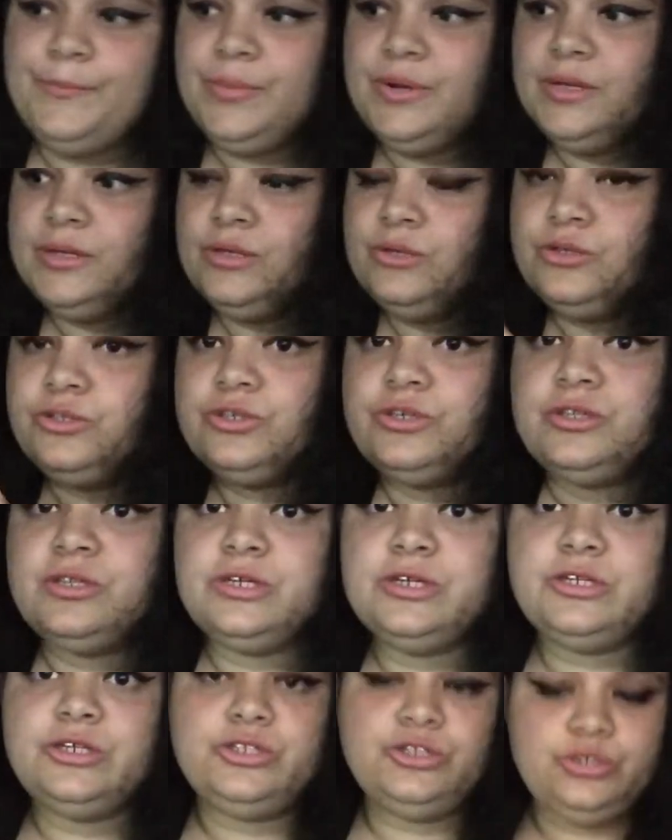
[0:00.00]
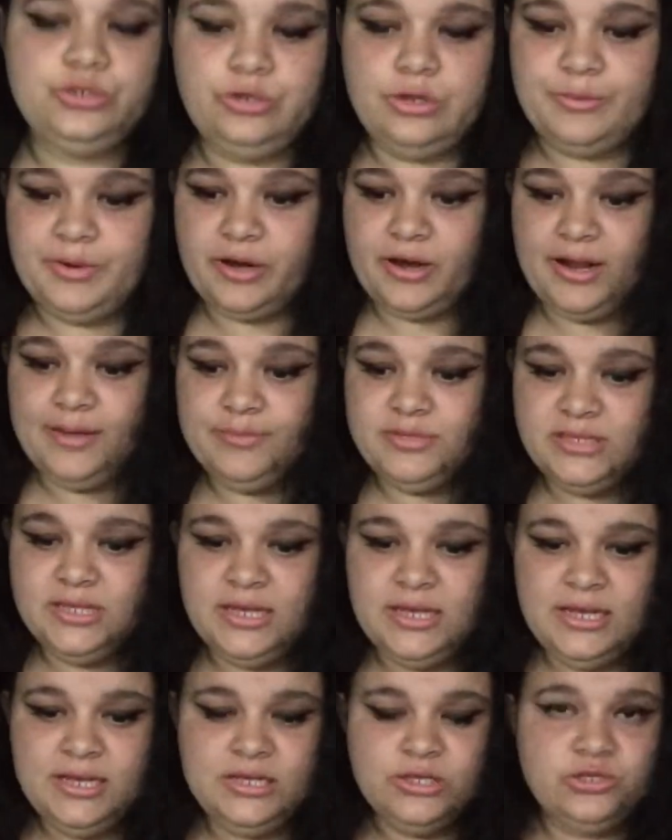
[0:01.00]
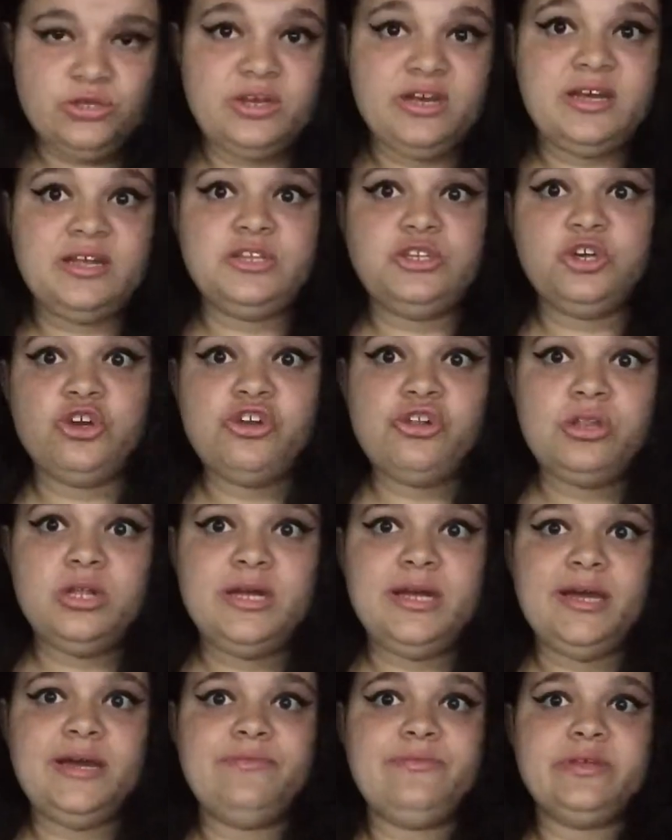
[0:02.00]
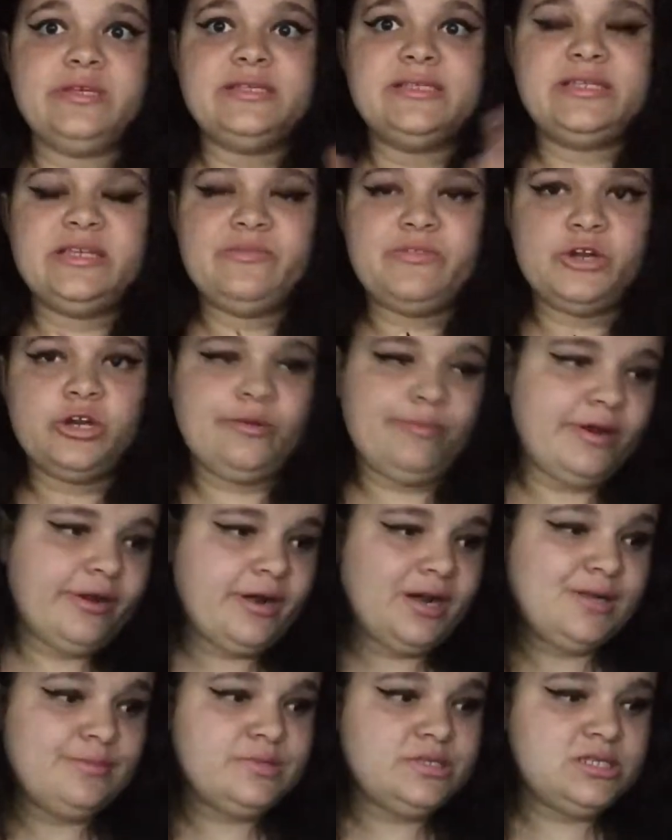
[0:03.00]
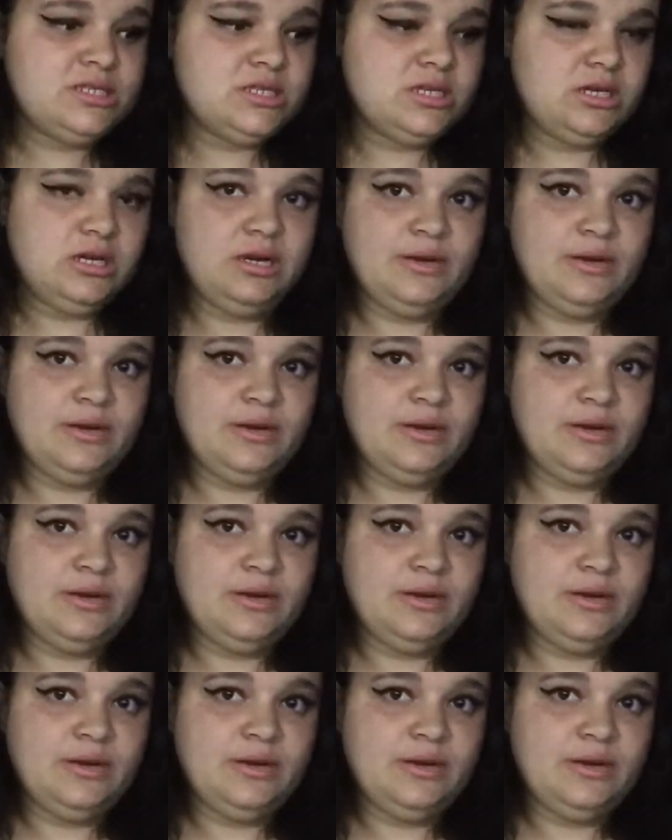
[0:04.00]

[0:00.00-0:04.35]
But those are the 2 hermit crabs. So in total I have 7 hermit crabs.